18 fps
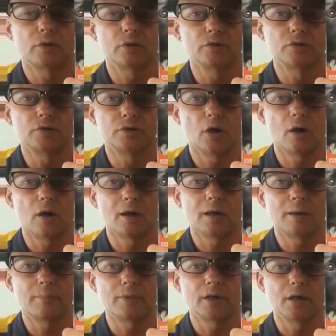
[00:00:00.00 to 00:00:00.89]
where you
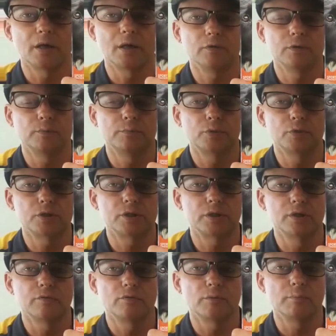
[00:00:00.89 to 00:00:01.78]
can dial up the
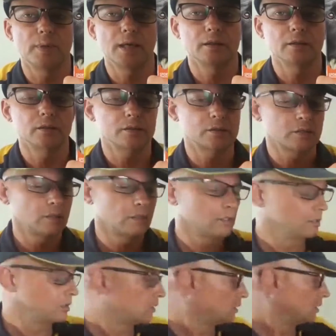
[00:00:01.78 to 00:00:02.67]
level and push the different buttons.
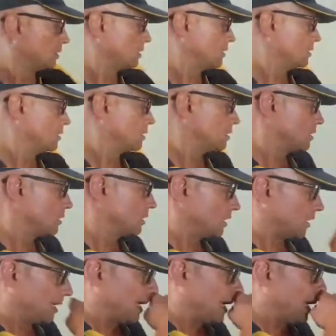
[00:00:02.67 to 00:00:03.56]

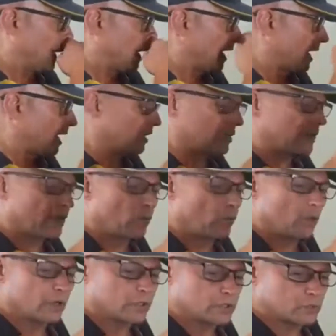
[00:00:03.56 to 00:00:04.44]
How do they
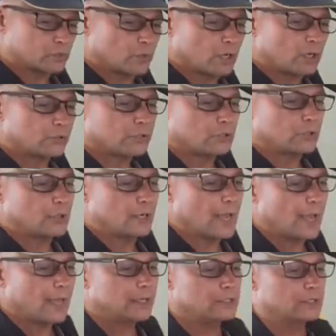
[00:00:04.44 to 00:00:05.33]
work as well? You can
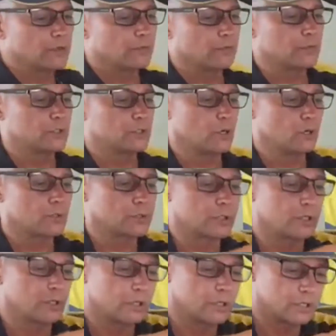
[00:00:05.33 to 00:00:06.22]
add different dogs to
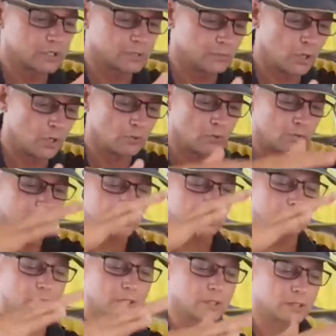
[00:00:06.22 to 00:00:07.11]
this model. This will
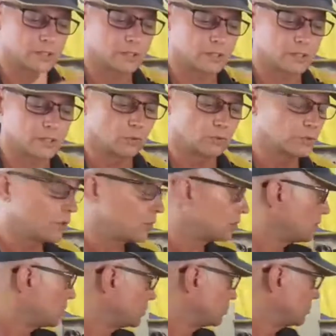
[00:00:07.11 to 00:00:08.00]
be a single dog
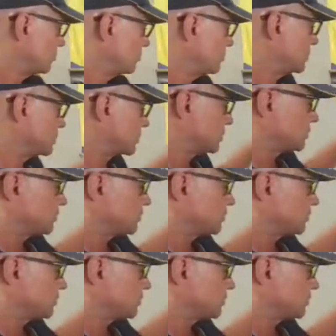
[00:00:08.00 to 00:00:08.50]
model. This can do